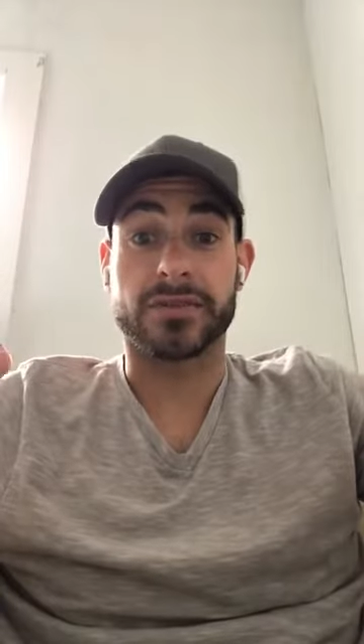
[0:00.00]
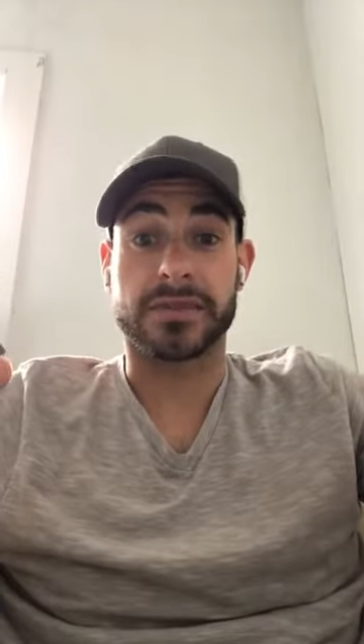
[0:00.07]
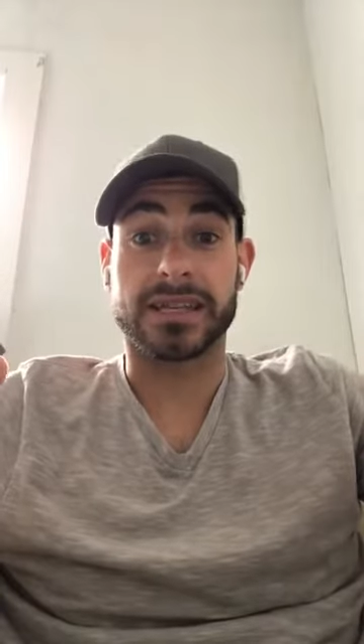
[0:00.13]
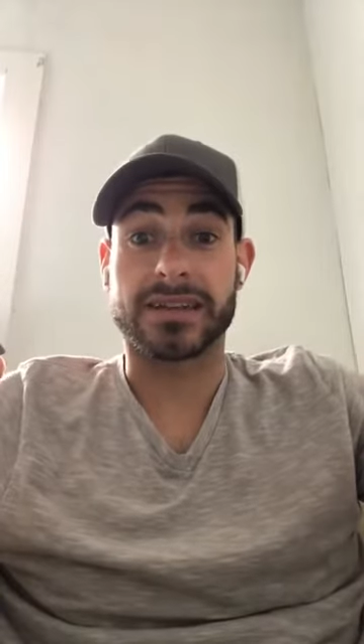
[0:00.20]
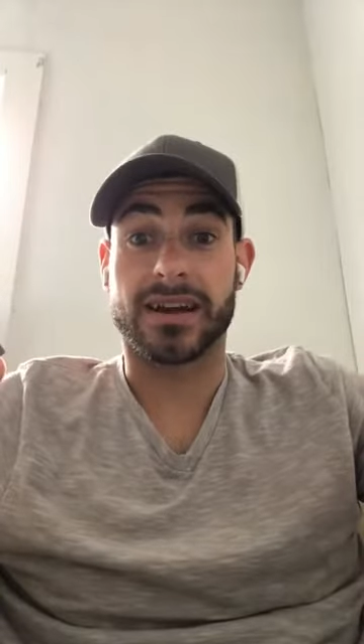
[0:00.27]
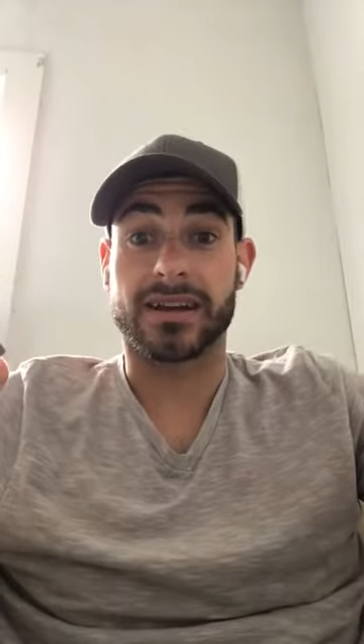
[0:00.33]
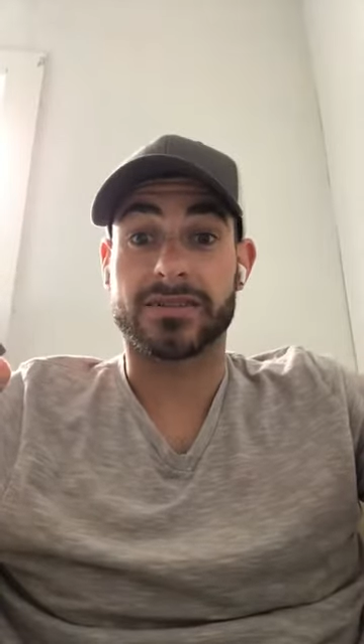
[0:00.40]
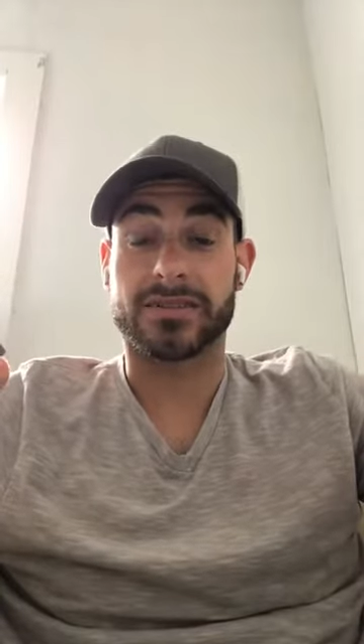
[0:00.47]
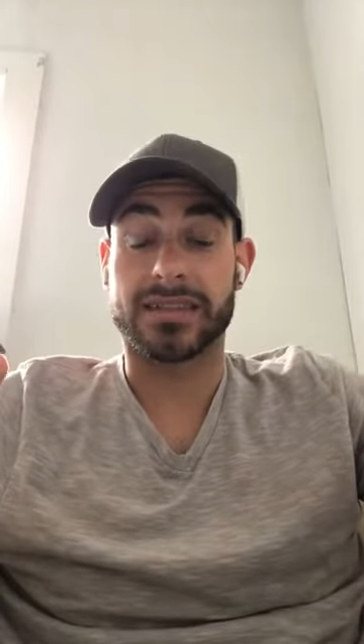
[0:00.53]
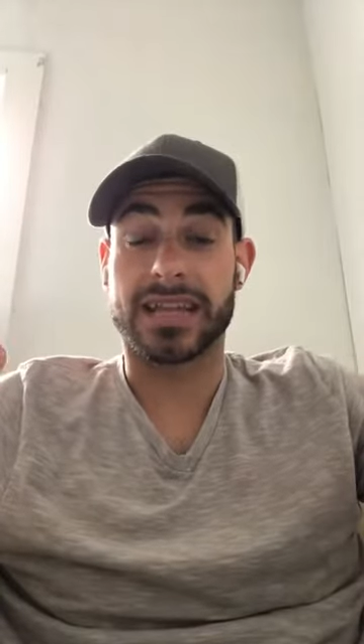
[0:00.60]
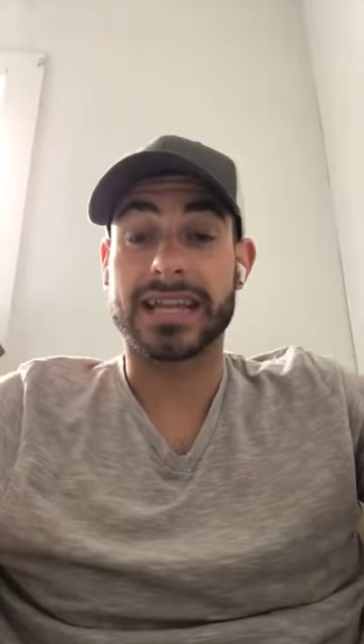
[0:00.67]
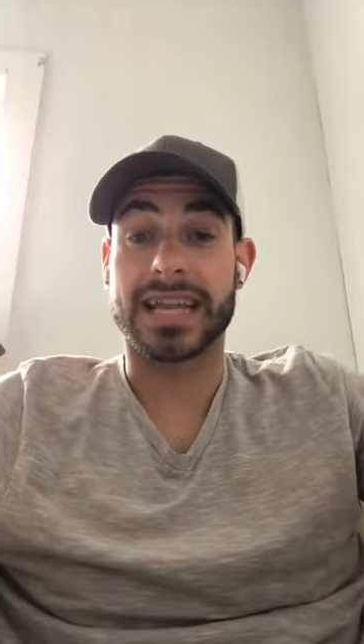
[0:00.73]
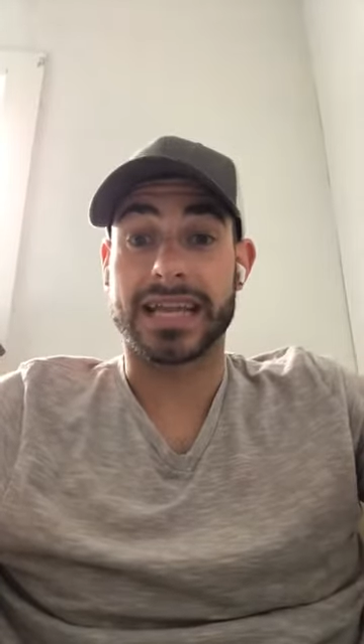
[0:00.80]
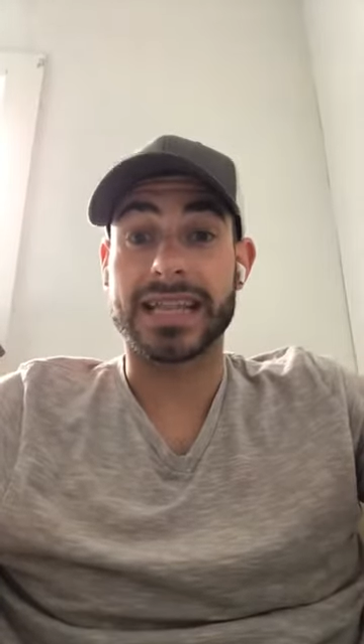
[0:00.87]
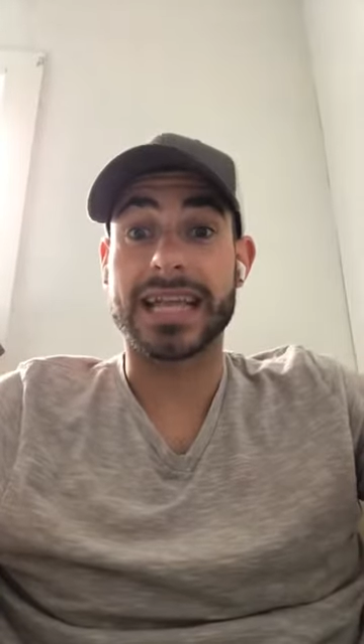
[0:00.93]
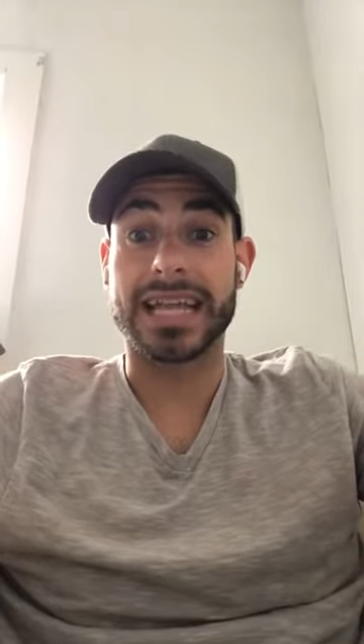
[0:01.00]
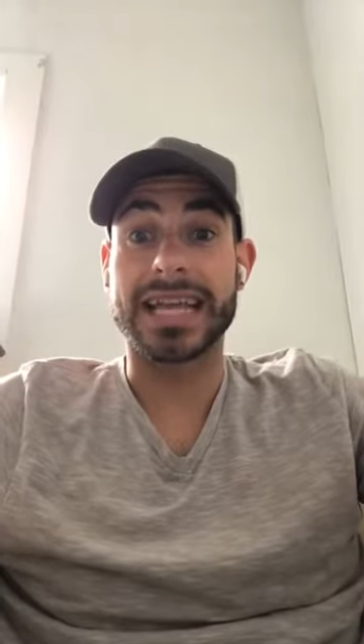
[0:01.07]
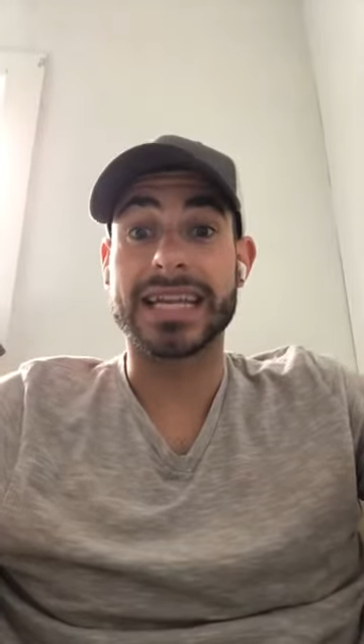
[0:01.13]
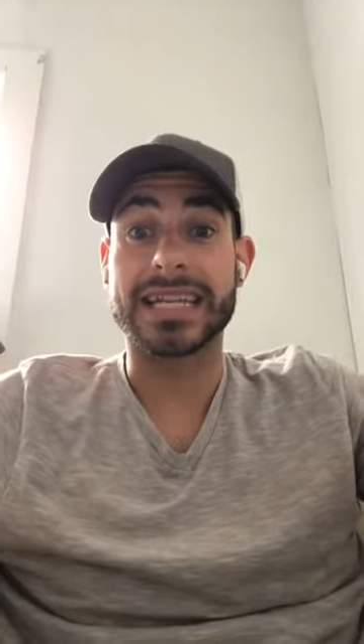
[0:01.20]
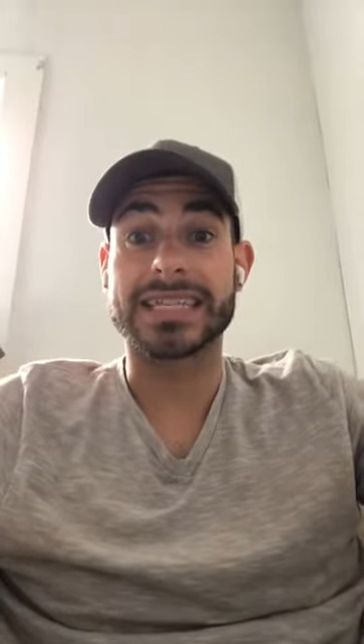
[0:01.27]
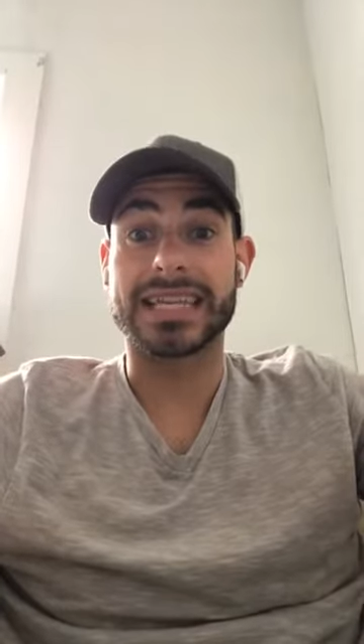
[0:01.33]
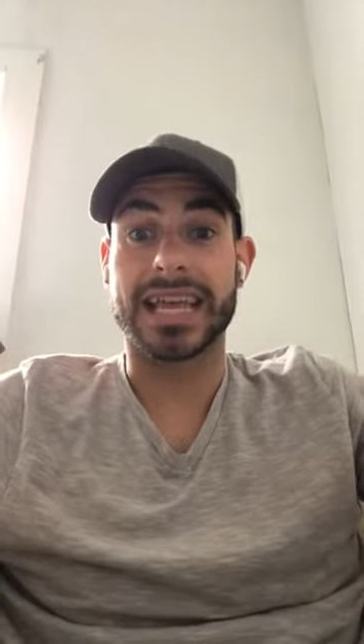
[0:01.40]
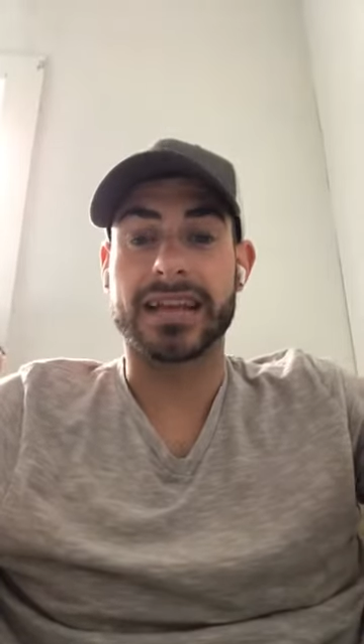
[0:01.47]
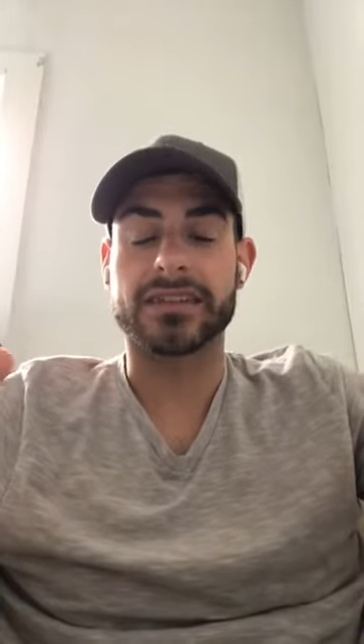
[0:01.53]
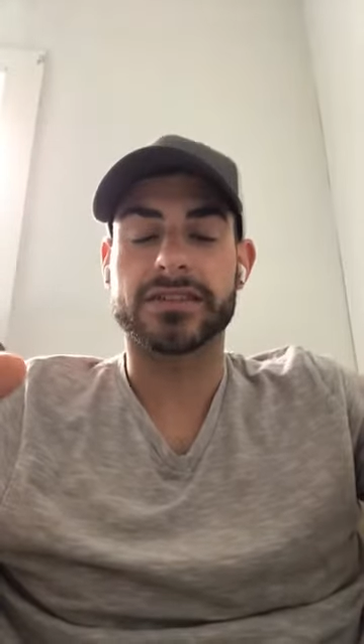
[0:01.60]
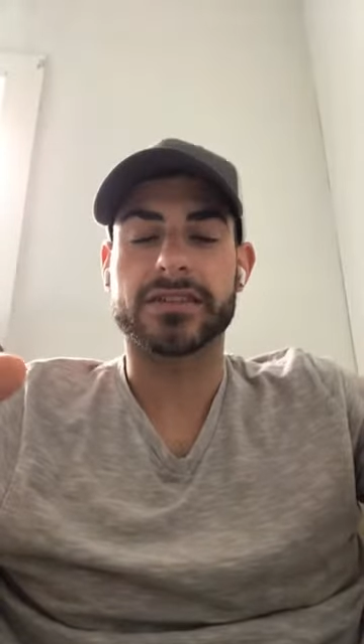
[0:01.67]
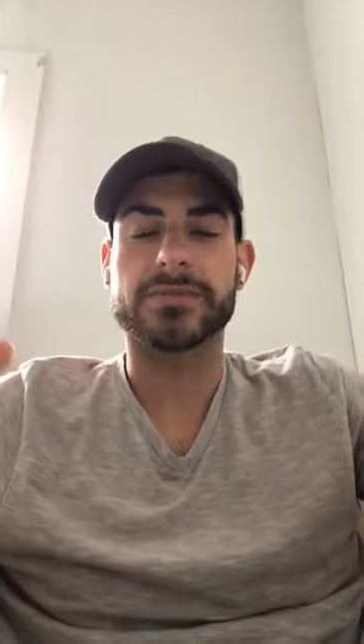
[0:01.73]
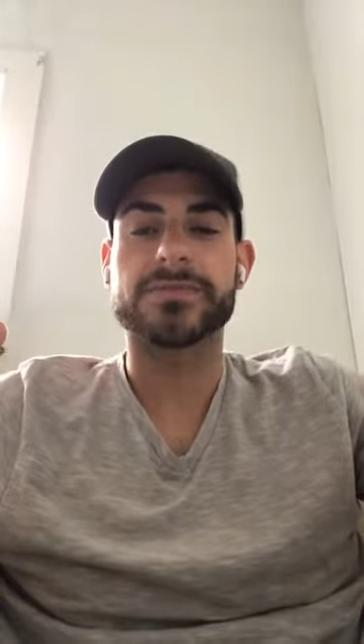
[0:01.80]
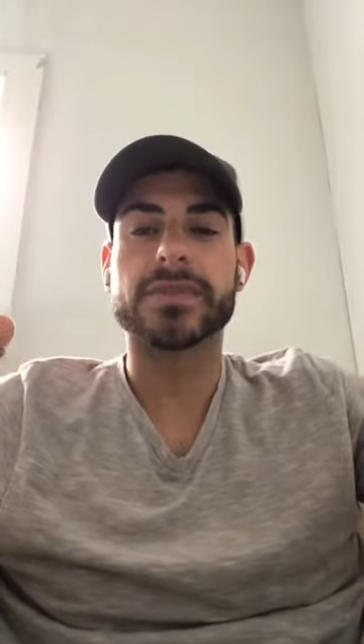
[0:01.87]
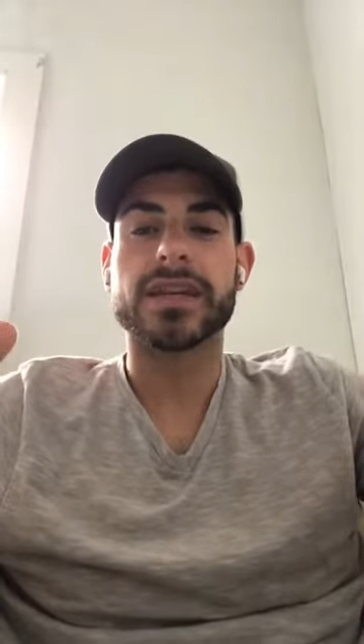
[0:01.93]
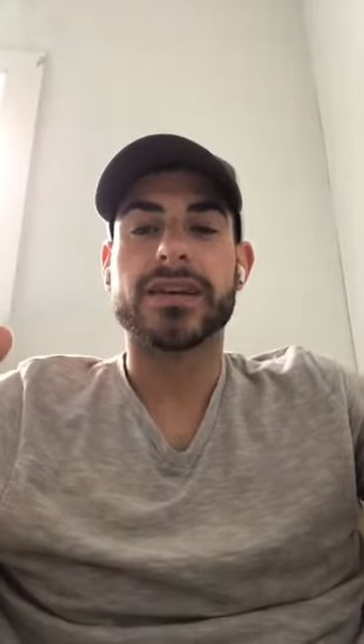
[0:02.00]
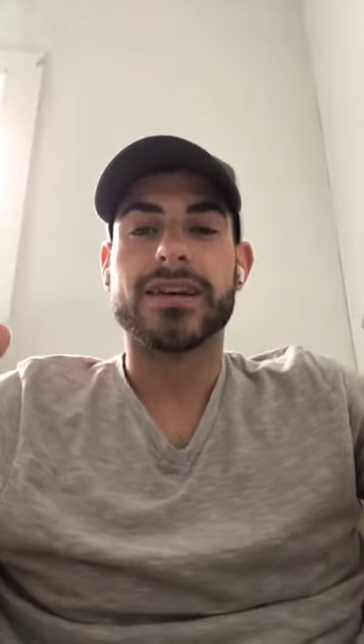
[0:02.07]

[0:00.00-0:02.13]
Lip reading: from the doctor that, yeah, that it is cancer.